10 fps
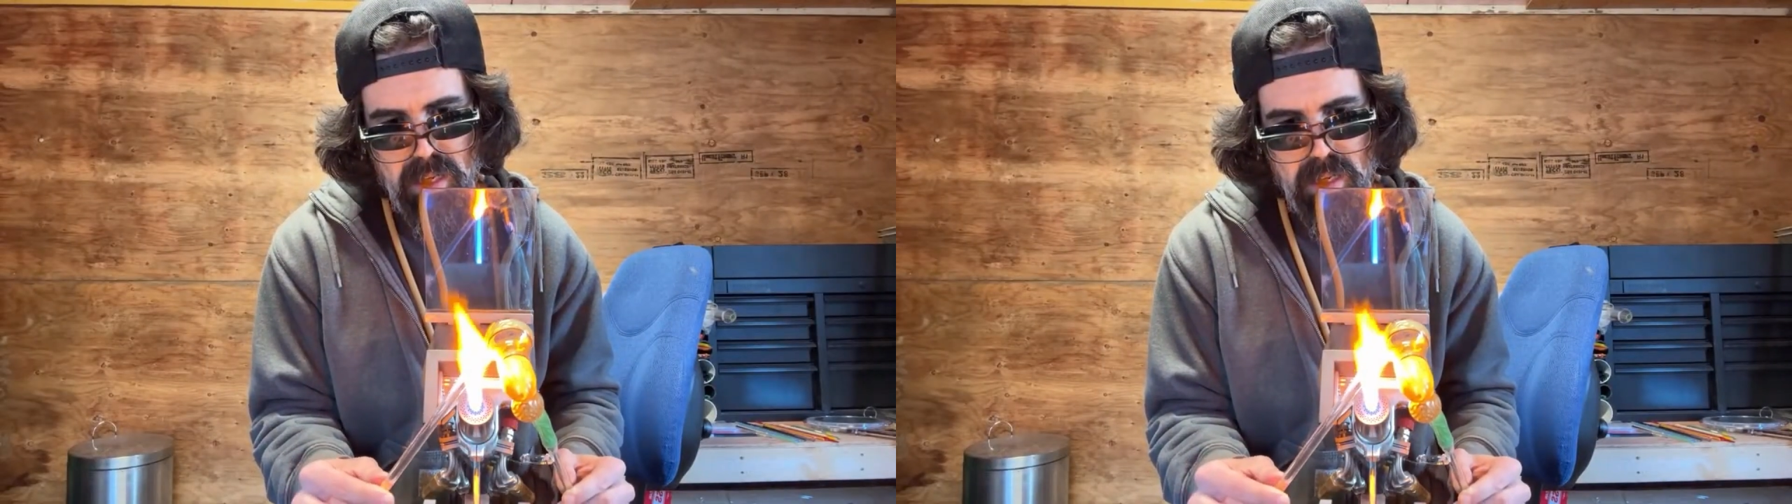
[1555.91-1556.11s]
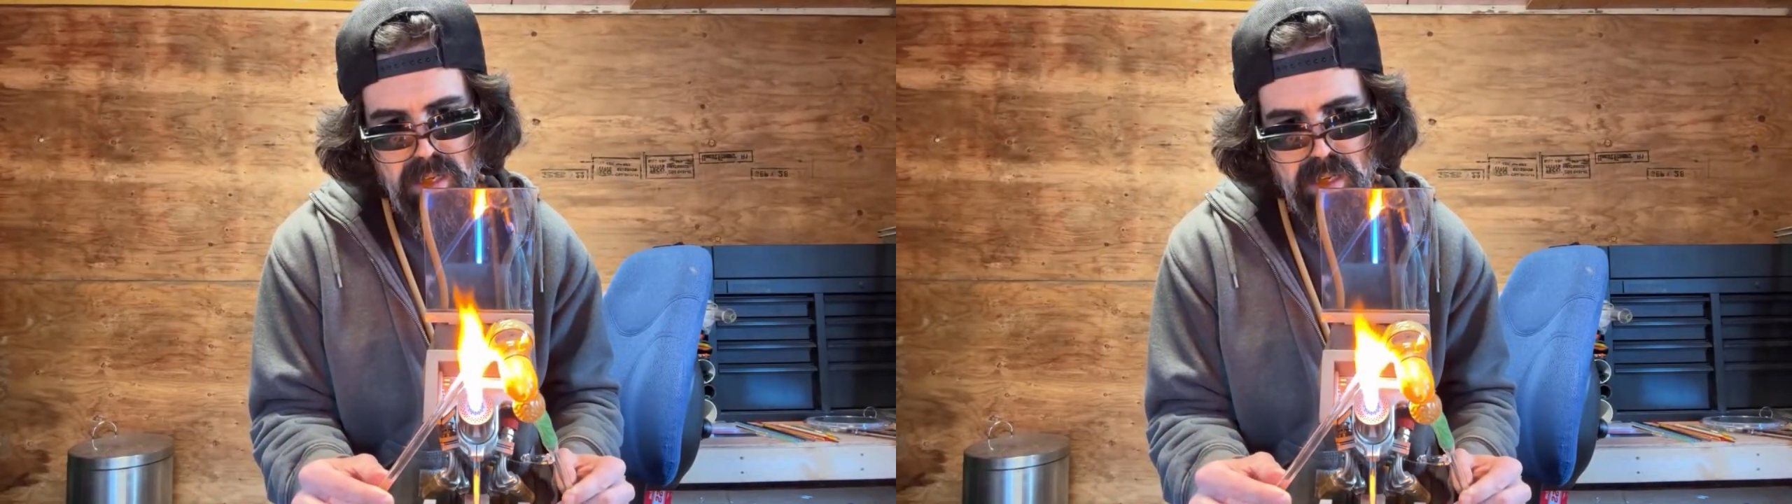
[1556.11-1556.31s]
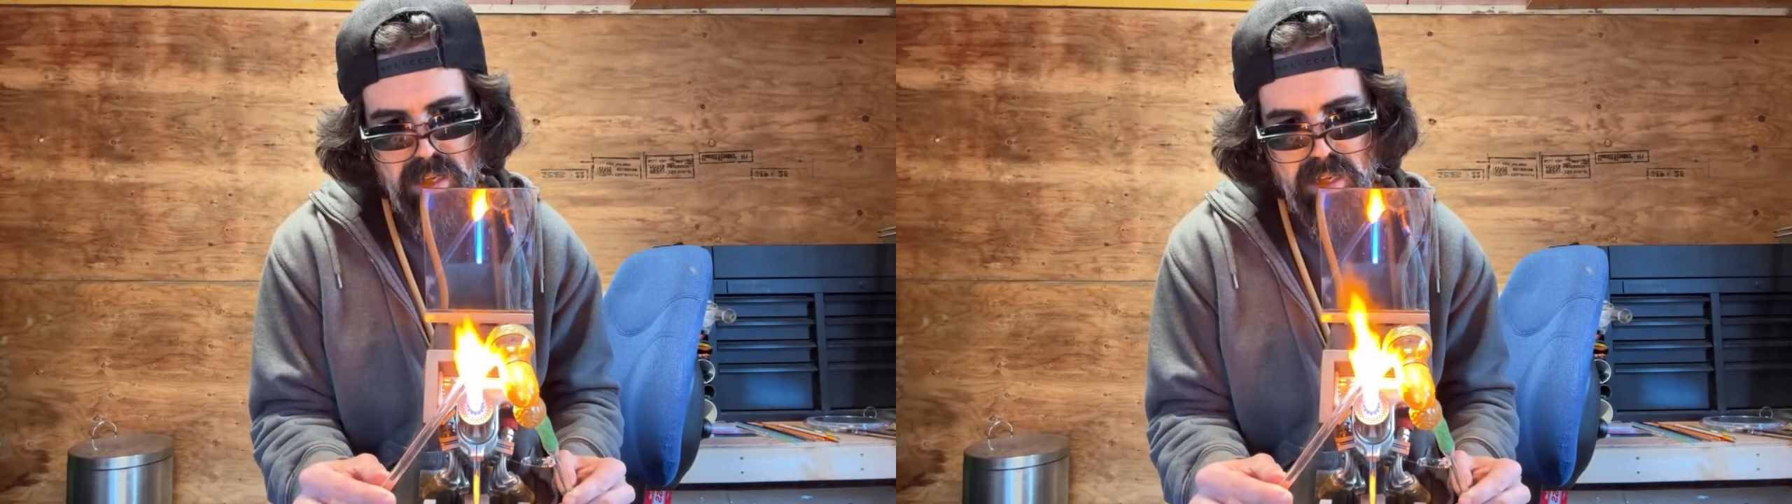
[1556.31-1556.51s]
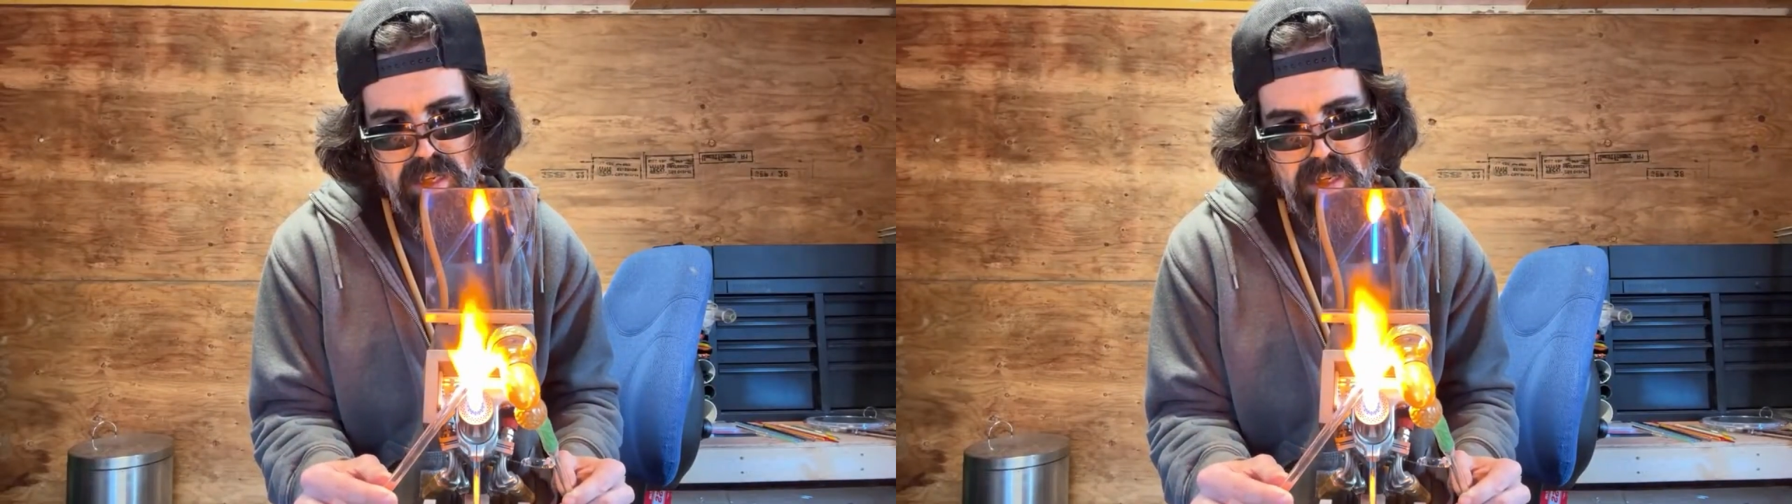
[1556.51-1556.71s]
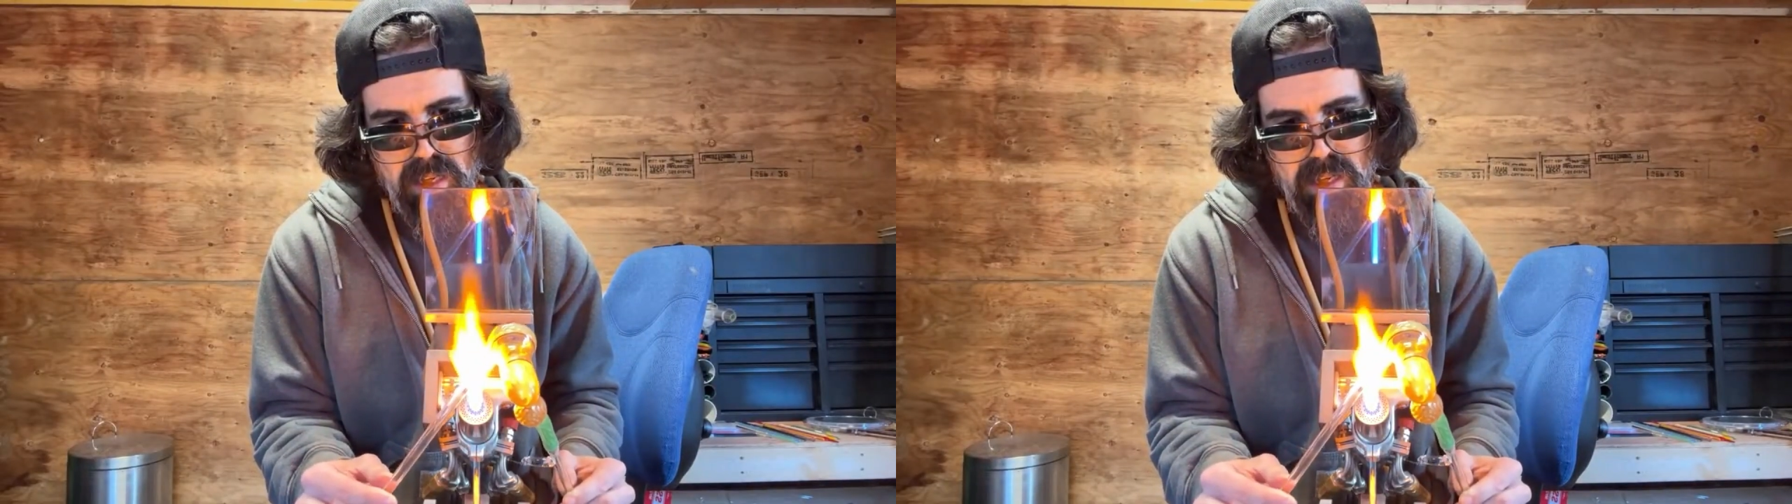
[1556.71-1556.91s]
ripping
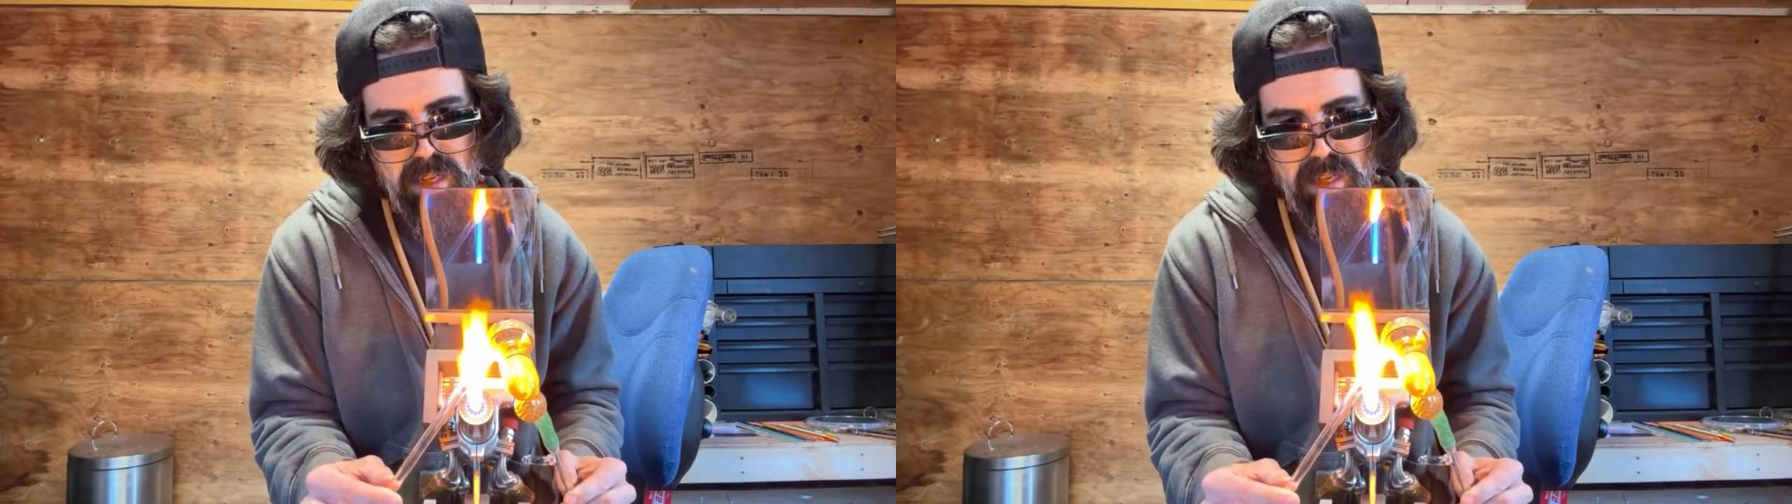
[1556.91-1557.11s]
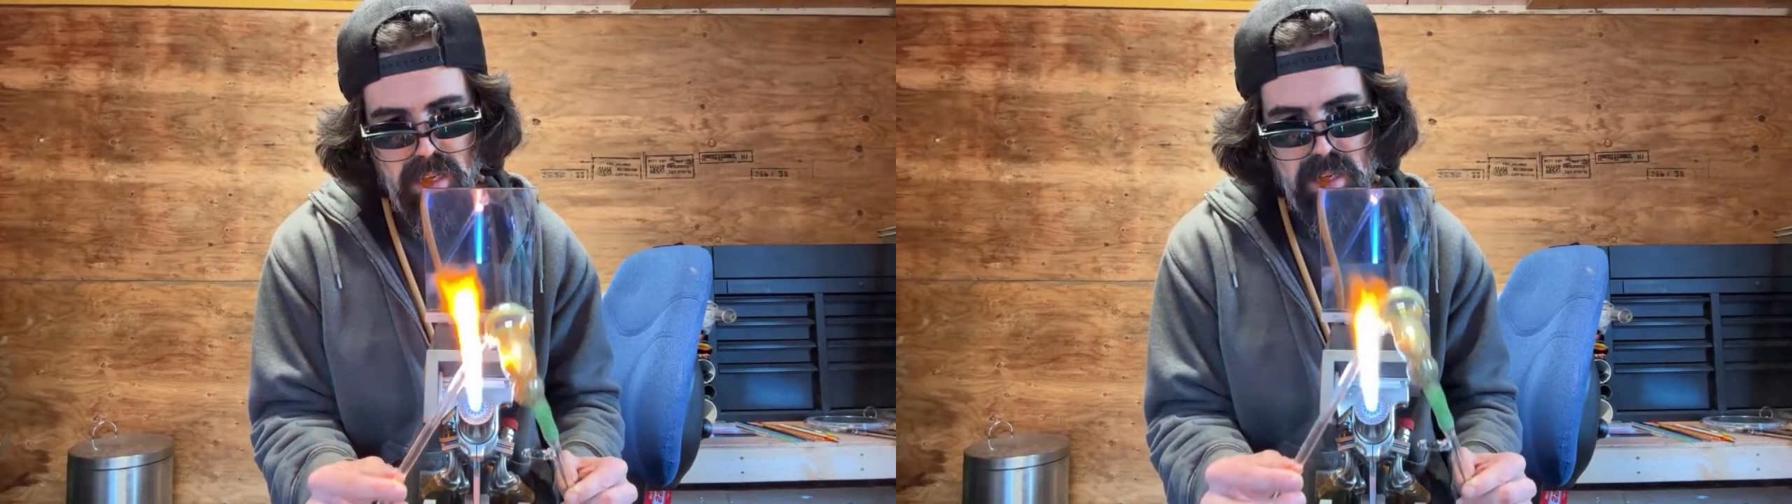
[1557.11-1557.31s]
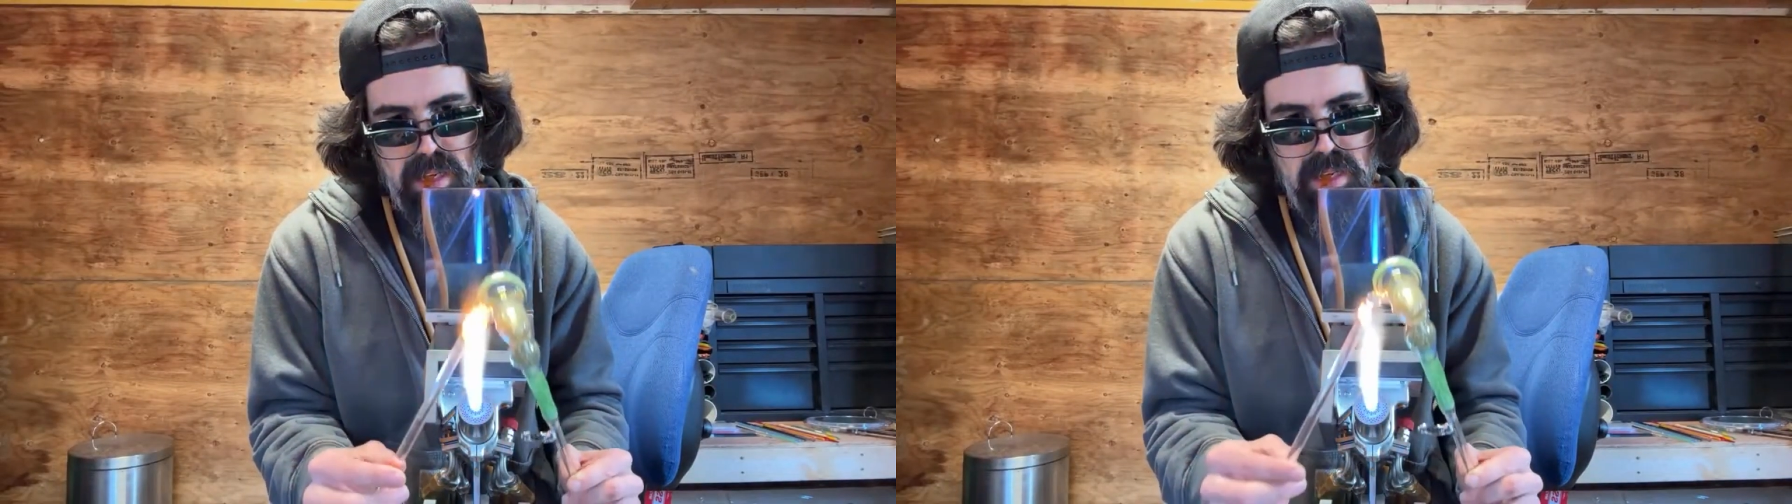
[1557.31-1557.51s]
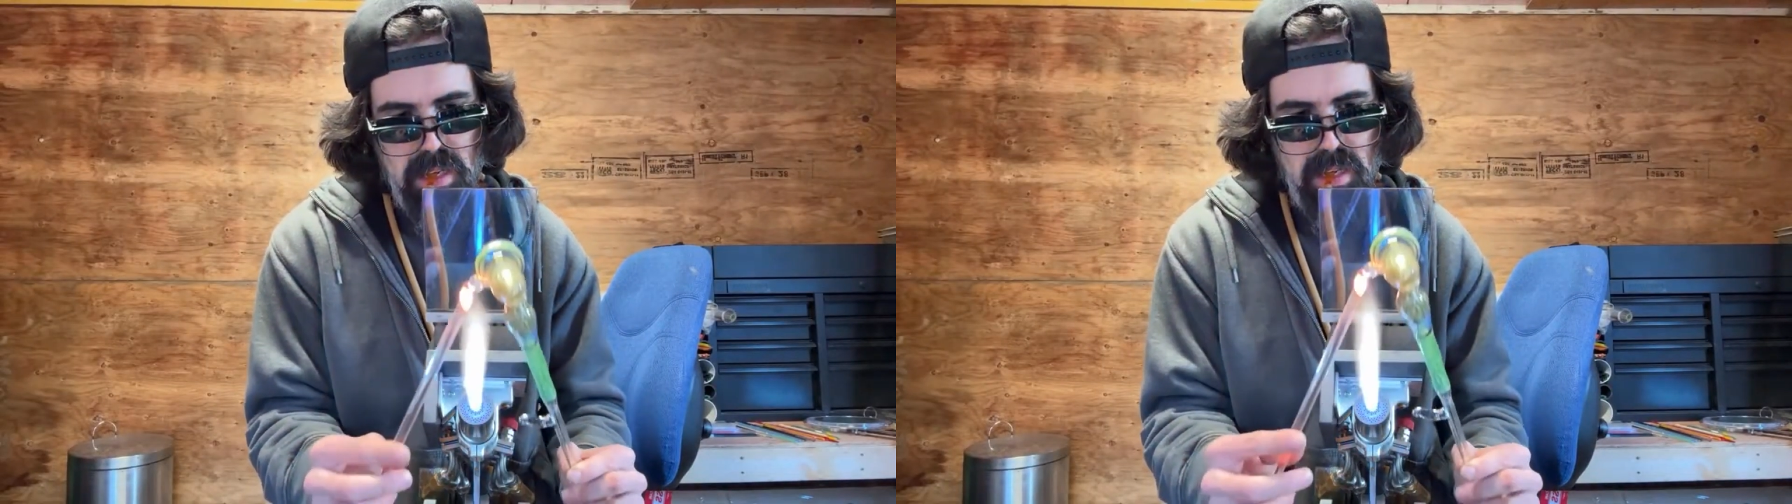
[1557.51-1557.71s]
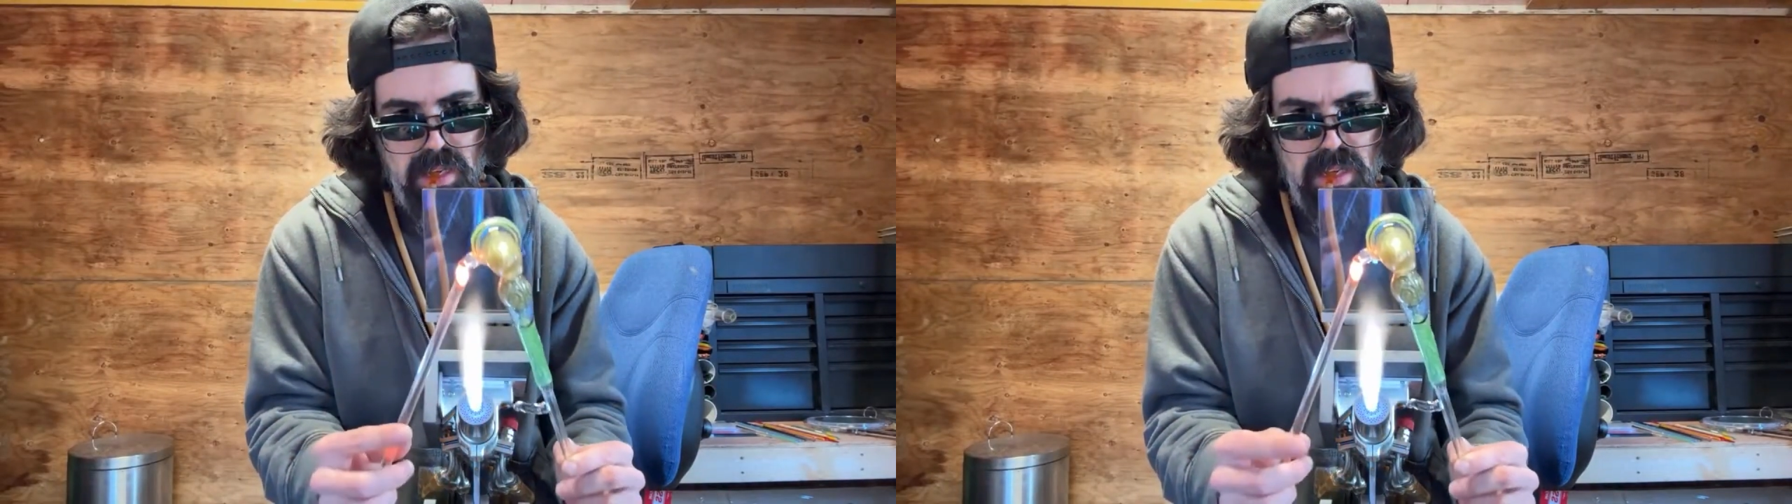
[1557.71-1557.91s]
hot and
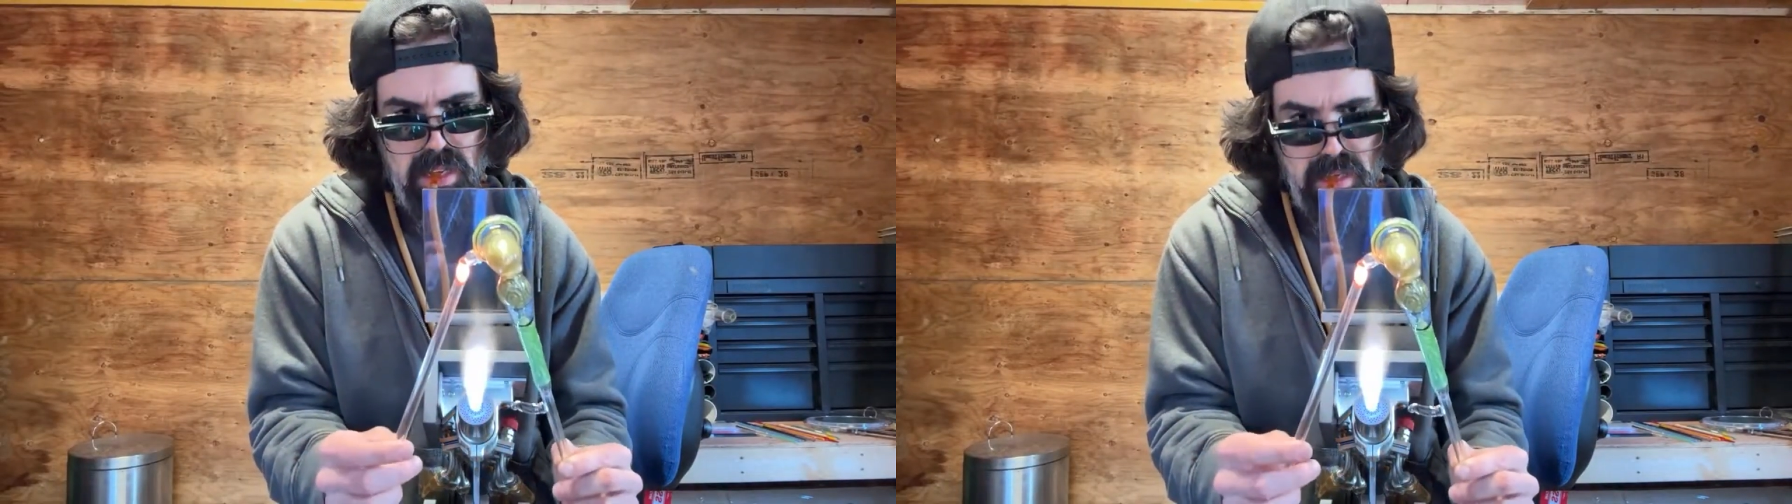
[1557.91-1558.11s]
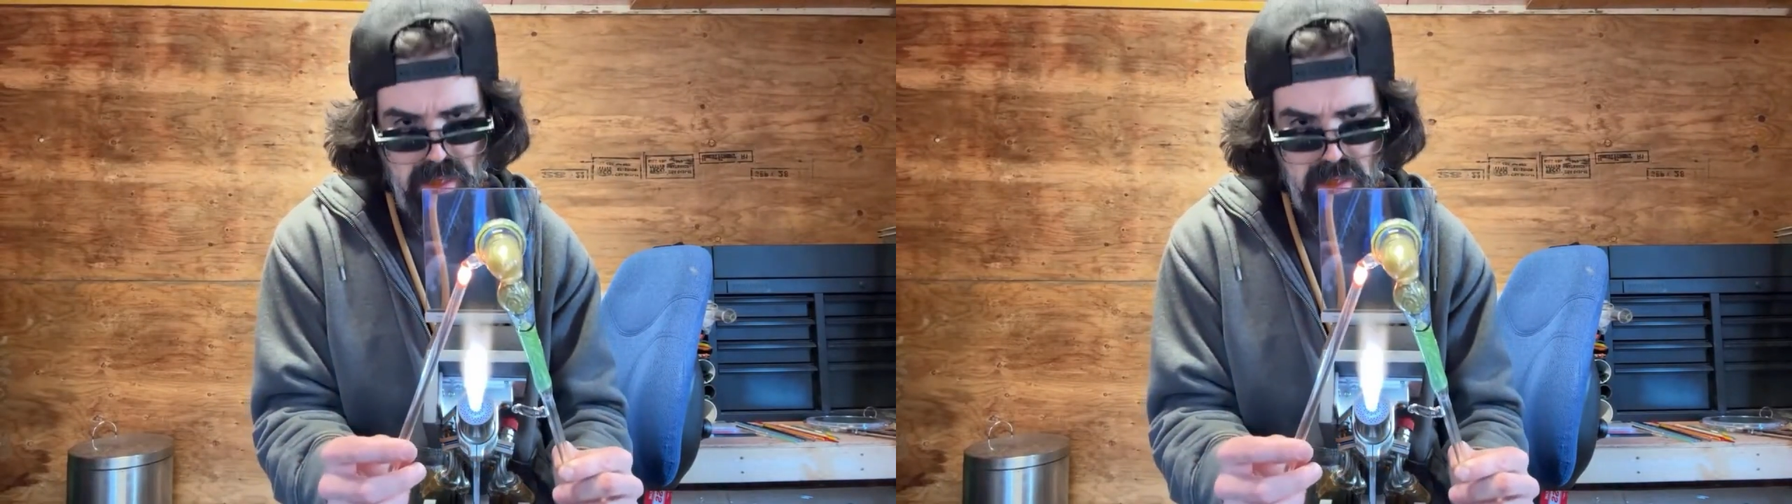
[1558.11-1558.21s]
then bend it